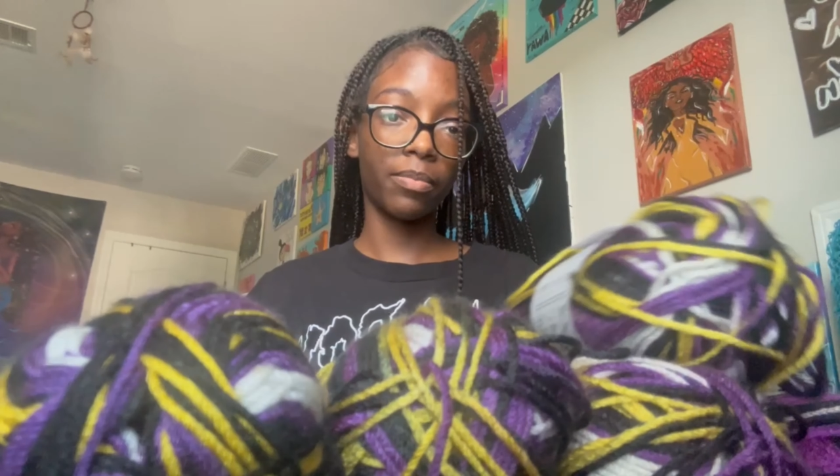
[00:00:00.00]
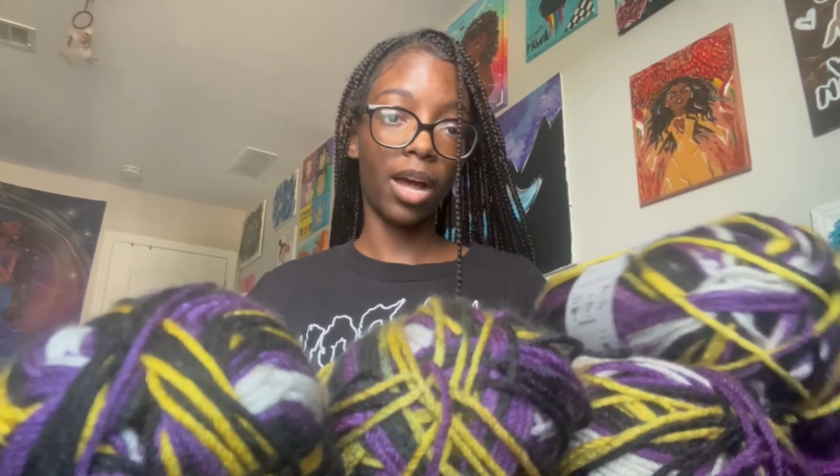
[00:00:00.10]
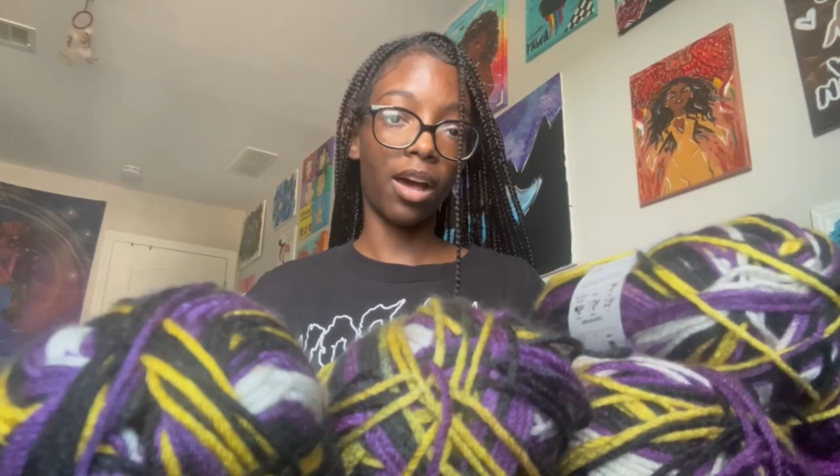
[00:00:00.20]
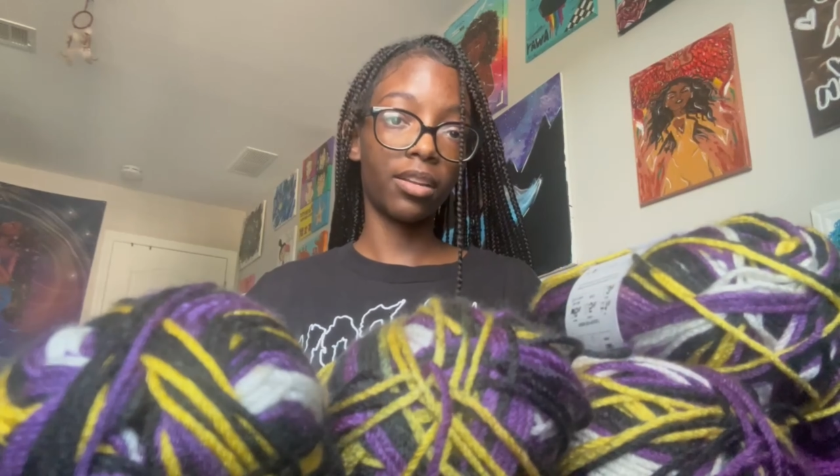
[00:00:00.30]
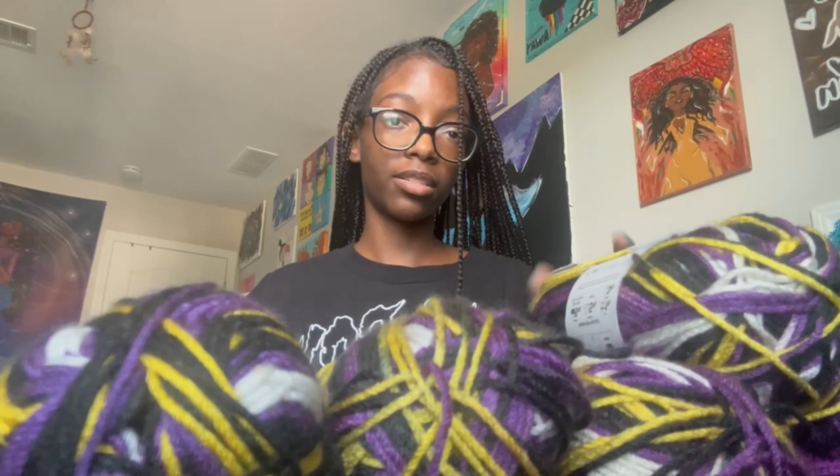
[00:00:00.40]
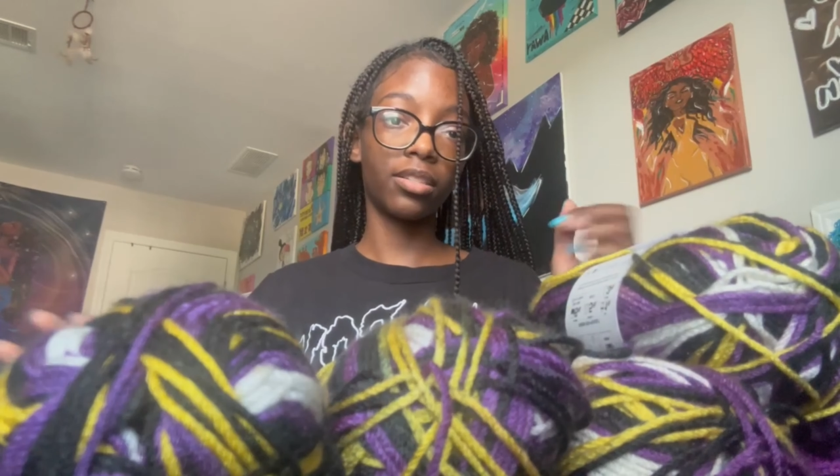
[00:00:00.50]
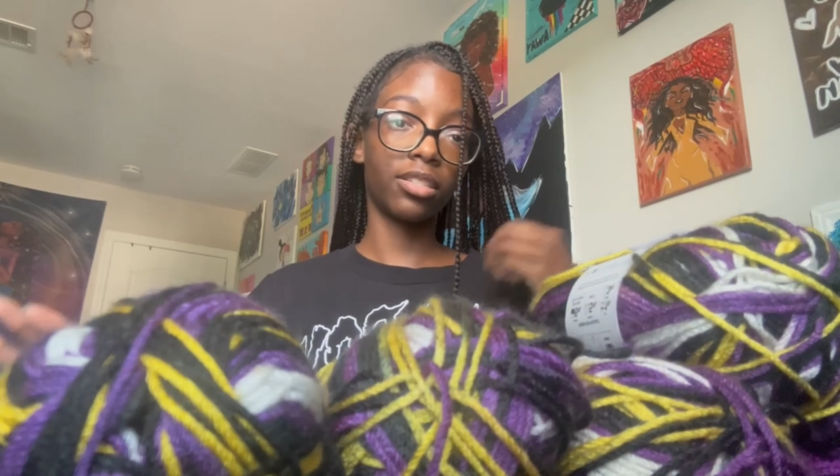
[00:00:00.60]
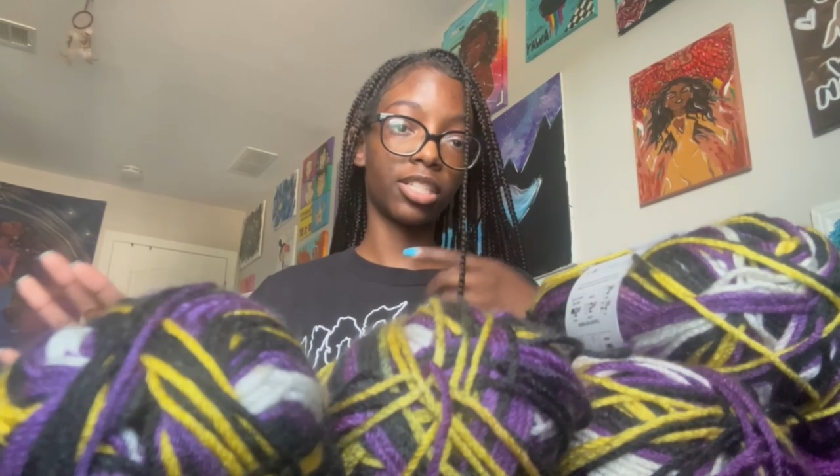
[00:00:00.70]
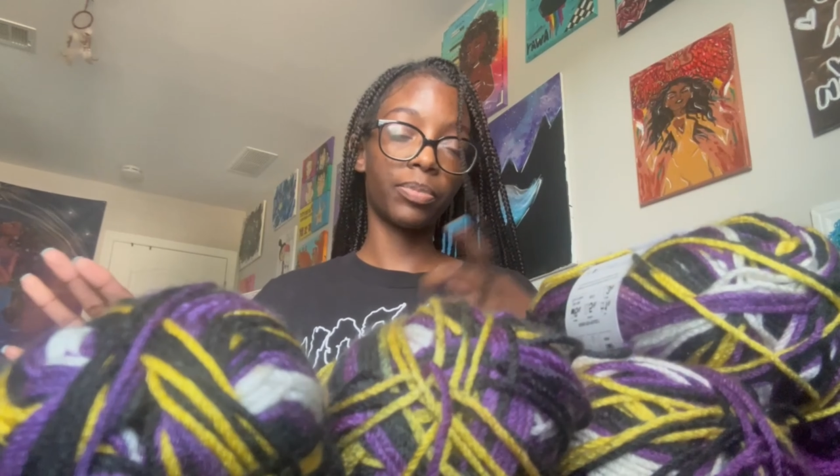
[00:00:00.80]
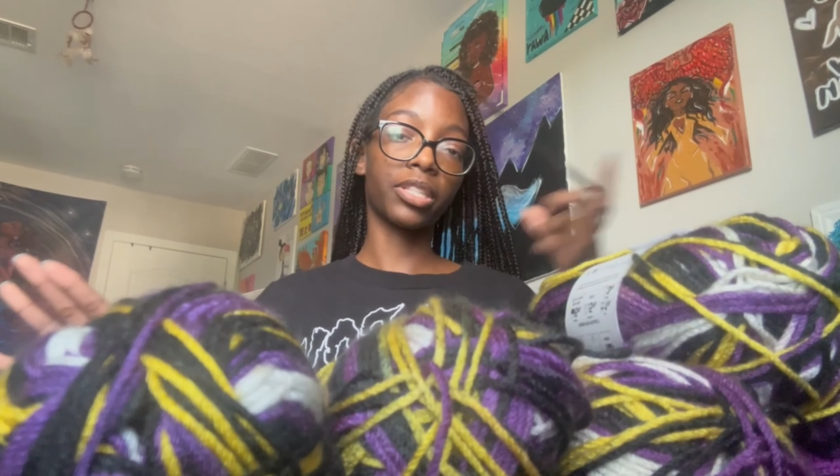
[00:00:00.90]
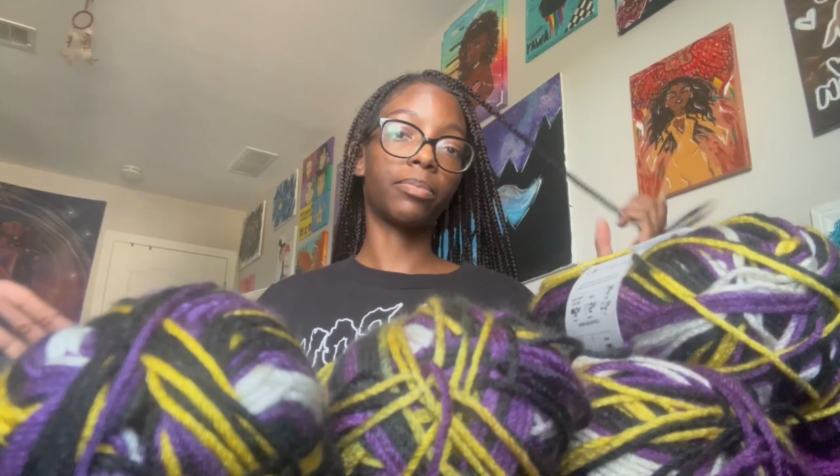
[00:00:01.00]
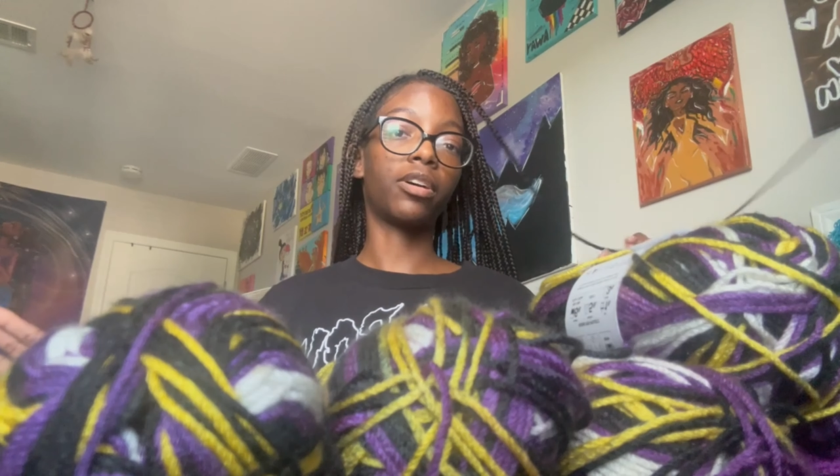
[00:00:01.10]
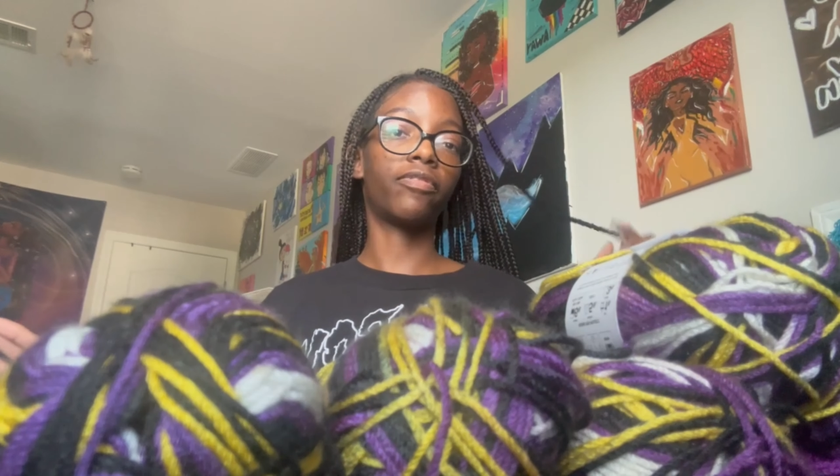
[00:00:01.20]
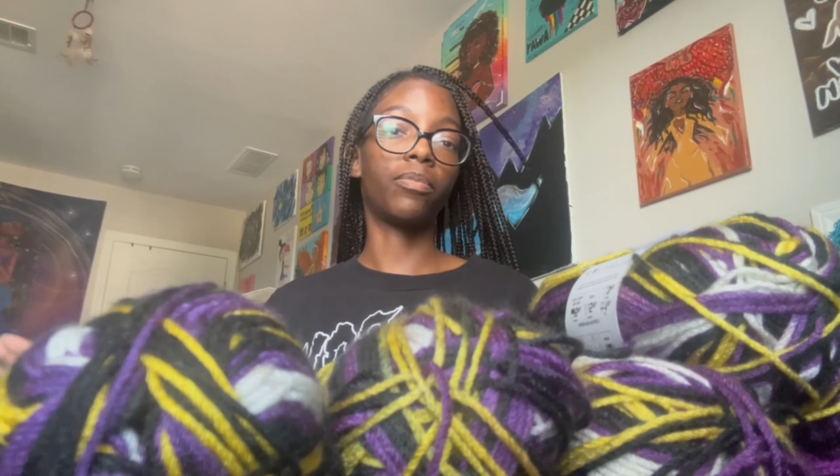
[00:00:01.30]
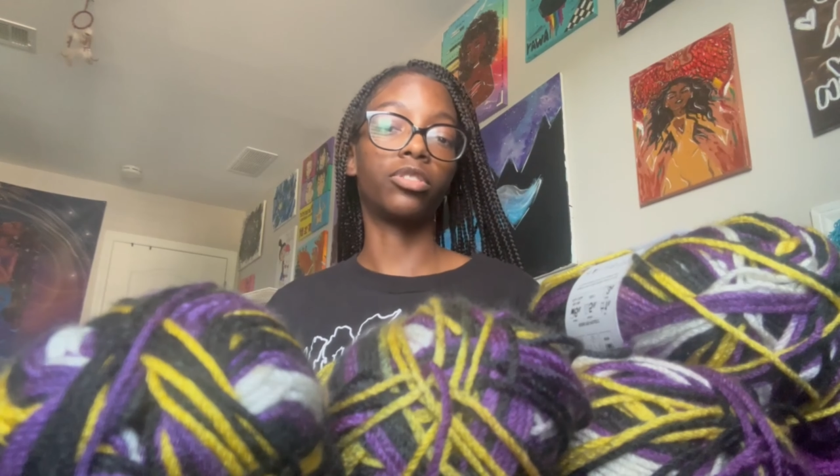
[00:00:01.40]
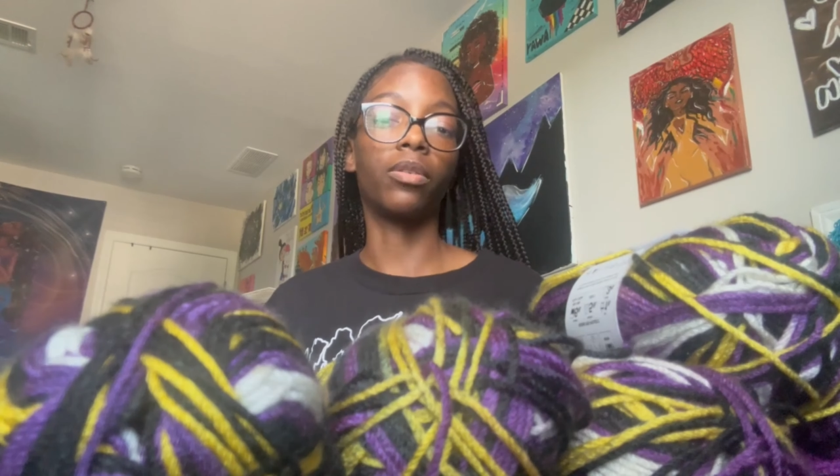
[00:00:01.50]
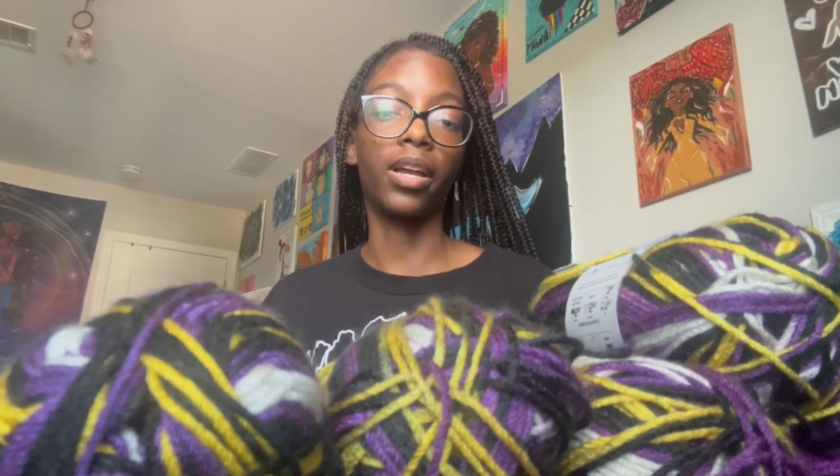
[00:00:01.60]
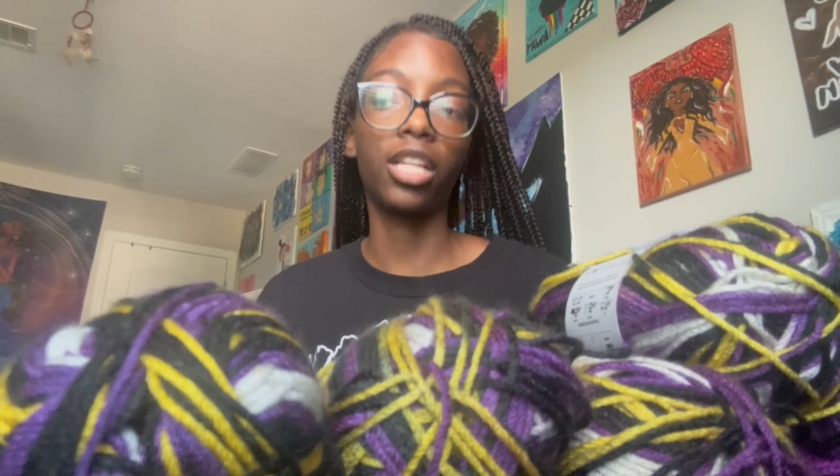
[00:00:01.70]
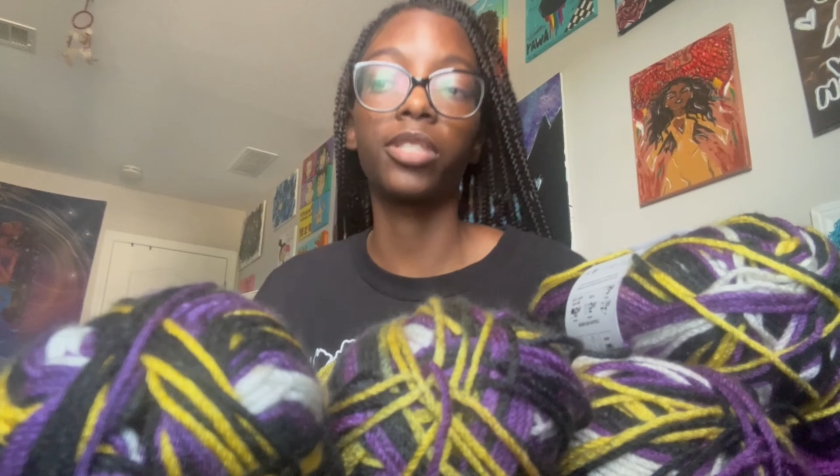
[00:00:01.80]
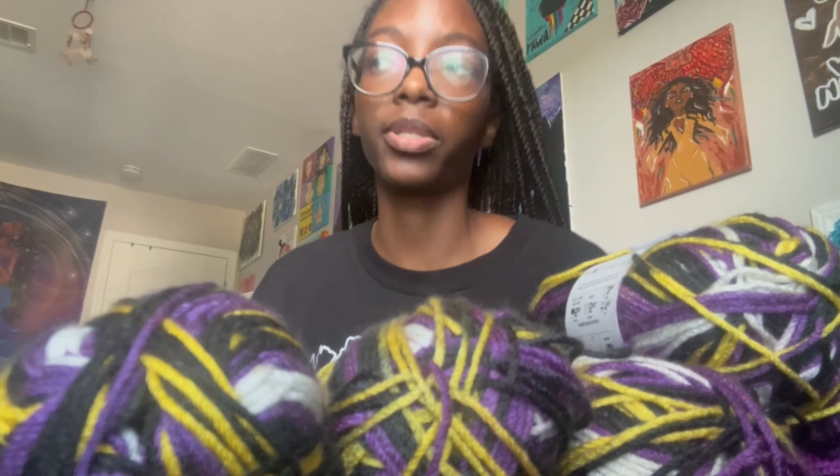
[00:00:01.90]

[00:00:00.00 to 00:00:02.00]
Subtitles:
I honestly just picked them up from Joann's